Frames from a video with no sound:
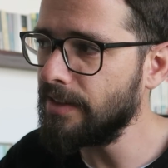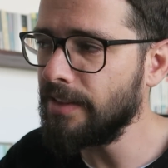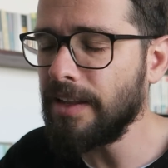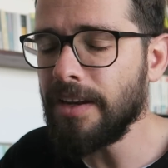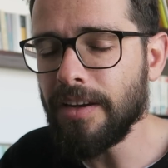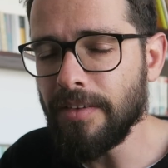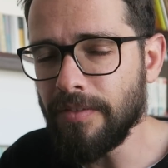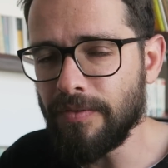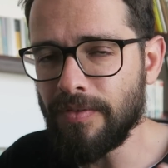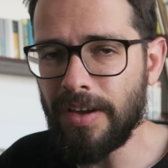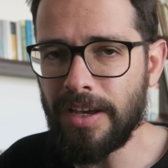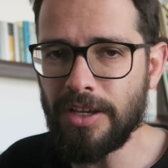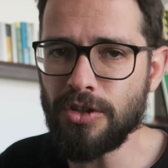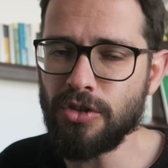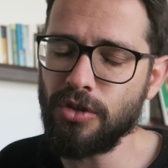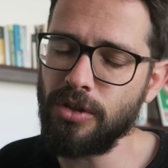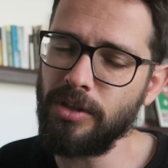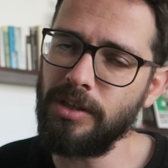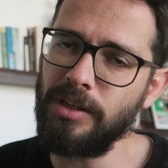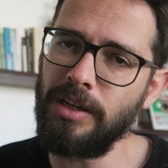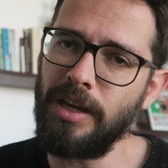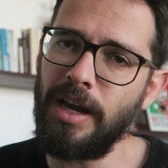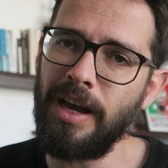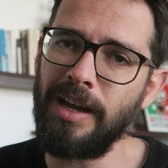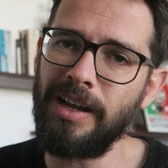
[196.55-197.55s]
And then
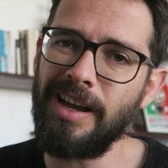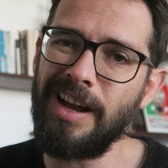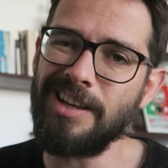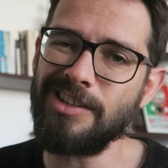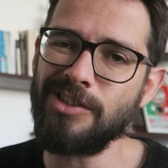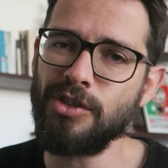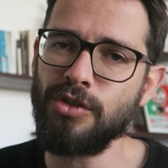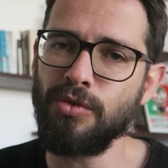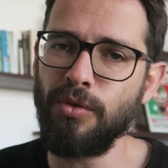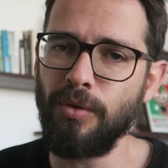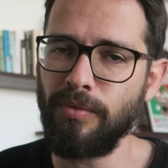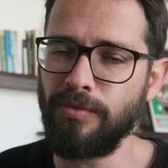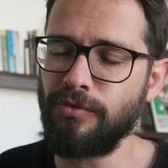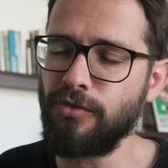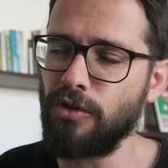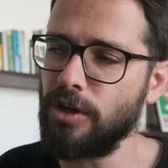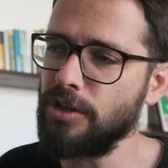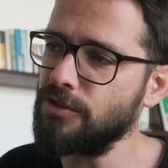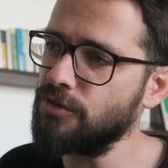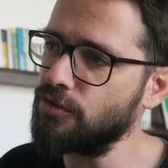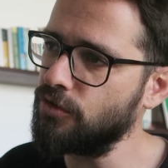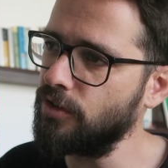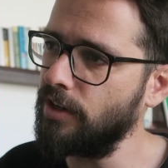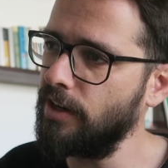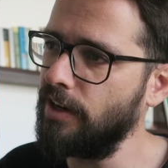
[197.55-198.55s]
eventually I got so
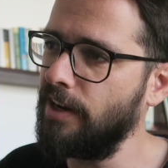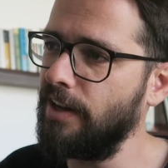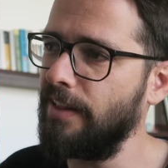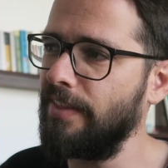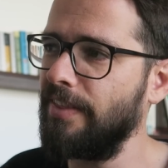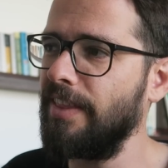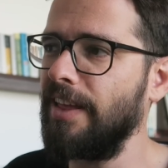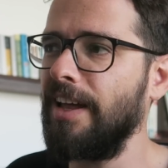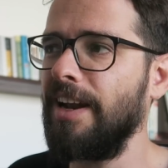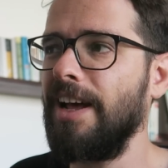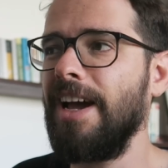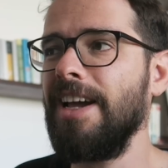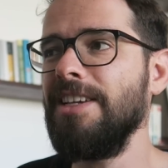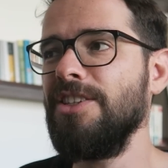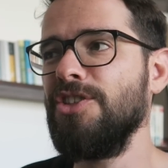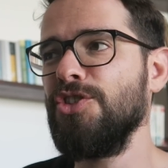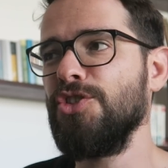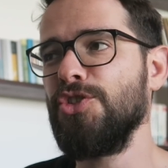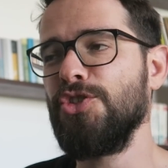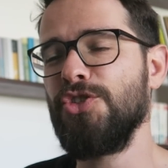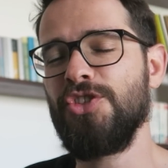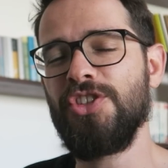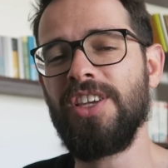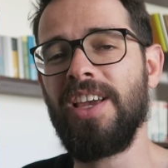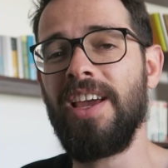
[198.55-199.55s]
frustrated that I
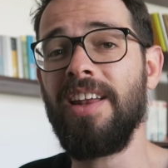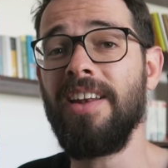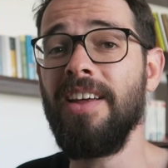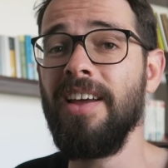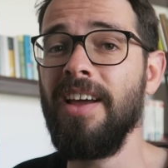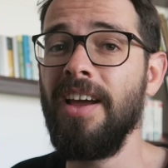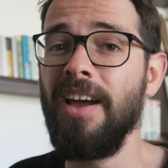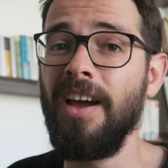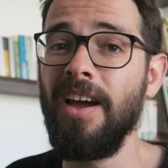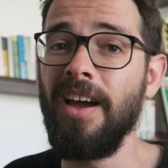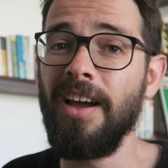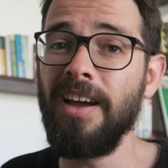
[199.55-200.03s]
just said,